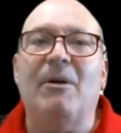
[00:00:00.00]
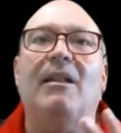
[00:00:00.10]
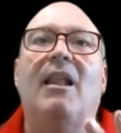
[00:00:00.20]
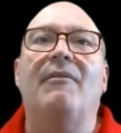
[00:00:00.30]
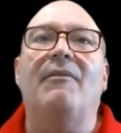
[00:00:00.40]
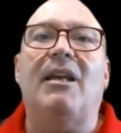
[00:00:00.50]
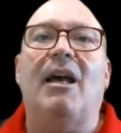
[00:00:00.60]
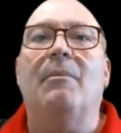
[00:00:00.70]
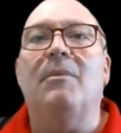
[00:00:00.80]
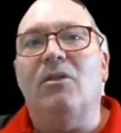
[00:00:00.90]
We'd love to
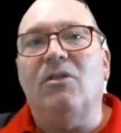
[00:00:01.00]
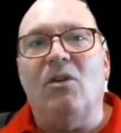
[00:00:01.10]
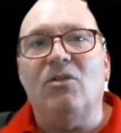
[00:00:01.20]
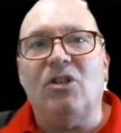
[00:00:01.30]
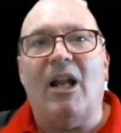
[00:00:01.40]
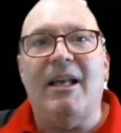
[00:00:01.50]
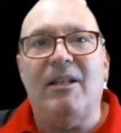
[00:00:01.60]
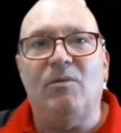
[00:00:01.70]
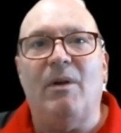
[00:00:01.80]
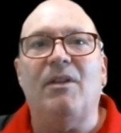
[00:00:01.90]
come
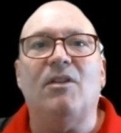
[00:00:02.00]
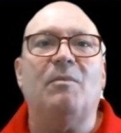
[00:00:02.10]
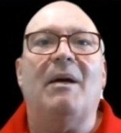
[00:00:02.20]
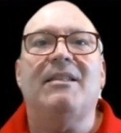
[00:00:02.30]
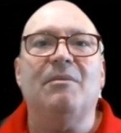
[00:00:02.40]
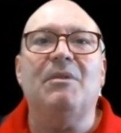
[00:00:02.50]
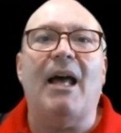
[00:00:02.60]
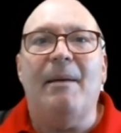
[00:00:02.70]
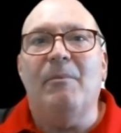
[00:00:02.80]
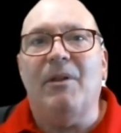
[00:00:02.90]
socialize with you, spend some
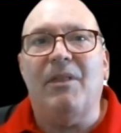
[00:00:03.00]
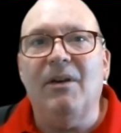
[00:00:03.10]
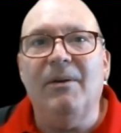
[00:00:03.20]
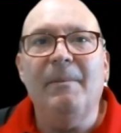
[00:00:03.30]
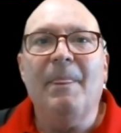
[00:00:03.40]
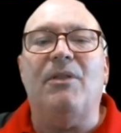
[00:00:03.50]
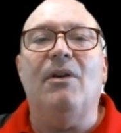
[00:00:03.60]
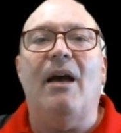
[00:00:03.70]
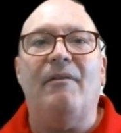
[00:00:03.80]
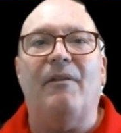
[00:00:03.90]
time with you,
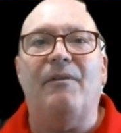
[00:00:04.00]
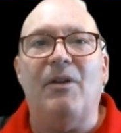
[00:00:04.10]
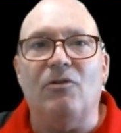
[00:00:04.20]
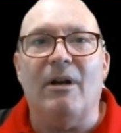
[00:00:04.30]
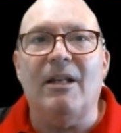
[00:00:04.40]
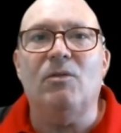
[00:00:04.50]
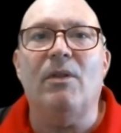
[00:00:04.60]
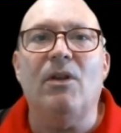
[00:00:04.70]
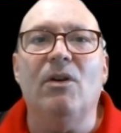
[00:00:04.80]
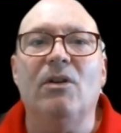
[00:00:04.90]
have a few drinks with you.